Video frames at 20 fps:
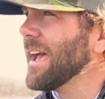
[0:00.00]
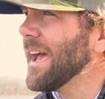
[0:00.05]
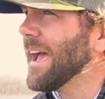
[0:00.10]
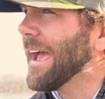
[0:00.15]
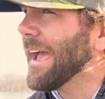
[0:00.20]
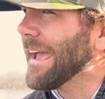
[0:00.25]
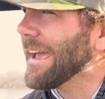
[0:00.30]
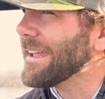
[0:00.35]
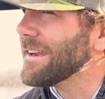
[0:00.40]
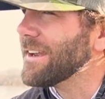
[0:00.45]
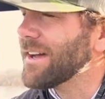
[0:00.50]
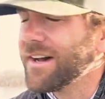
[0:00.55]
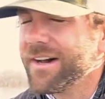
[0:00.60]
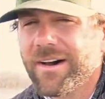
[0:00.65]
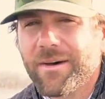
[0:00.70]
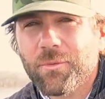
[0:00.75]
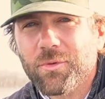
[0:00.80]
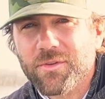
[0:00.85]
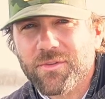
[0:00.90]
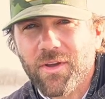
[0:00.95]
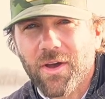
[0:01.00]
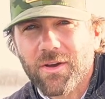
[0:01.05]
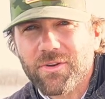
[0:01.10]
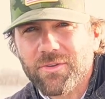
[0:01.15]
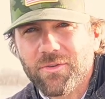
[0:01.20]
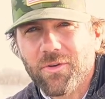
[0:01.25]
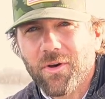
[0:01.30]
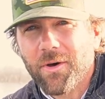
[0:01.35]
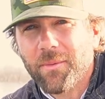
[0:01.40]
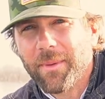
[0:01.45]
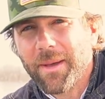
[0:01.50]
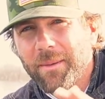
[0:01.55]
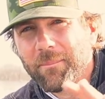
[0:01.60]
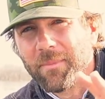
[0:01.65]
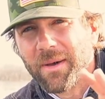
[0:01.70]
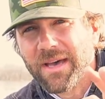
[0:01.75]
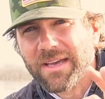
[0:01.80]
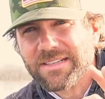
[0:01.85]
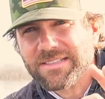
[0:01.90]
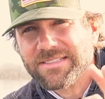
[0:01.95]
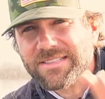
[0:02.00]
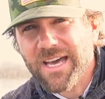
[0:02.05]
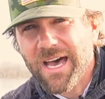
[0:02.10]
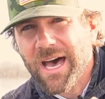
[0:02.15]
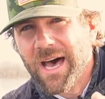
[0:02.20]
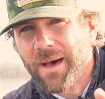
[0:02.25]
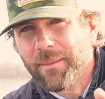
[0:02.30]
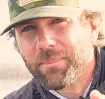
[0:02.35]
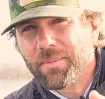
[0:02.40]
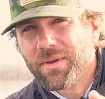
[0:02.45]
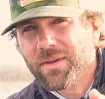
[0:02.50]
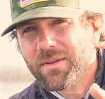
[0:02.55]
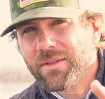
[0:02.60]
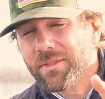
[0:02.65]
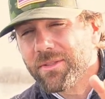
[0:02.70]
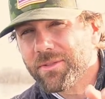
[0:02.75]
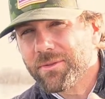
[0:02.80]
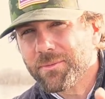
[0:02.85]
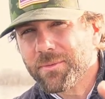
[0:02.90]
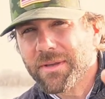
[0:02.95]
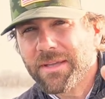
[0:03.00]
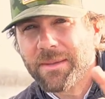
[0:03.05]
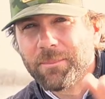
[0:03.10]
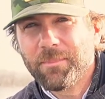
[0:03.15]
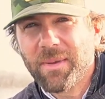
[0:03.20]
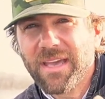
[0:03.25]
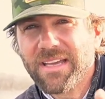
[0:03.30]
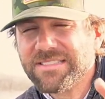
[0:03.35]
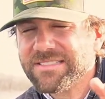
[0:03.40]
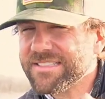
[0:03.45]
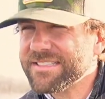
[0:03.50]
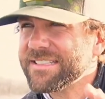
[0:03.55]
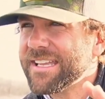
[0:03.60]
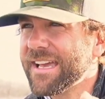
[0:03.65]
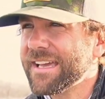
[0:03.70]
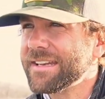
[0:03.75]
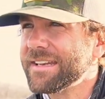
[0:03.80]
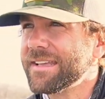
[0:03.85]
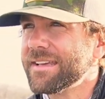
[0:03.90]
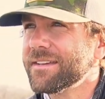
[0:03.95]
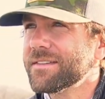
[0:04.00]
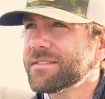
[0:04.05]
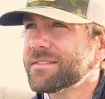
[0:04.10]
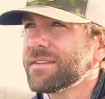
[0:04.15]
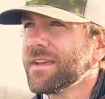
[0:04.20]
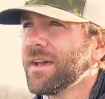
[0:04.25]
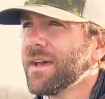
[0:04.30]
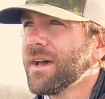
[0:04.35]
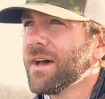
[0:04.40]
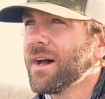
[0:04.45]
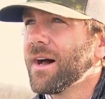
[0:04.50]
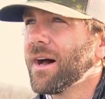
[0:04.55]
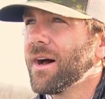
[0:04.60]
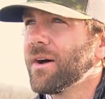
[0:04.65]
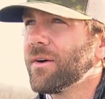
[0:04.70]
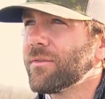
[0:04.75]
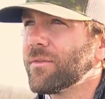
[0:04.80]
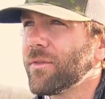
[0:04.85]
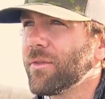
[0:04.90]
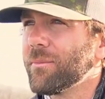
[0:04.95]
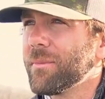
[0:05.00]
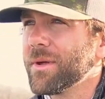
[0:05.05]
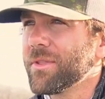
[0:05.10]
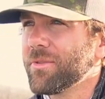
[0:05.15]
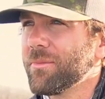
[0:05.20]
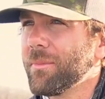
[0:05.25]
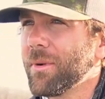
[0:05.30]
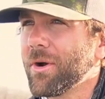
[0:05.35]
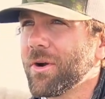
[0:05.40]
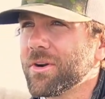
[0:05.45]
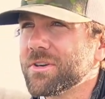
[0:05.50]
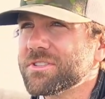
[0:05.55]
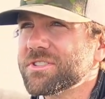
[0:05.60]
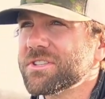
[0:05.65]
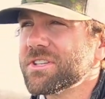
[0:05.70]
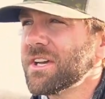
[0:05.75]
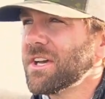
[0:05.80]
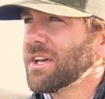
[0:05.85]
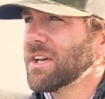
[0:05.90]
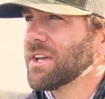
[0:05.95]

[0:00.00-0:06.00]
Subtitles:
and I want to talk to you all about my top 3 baits techniques for the month of March.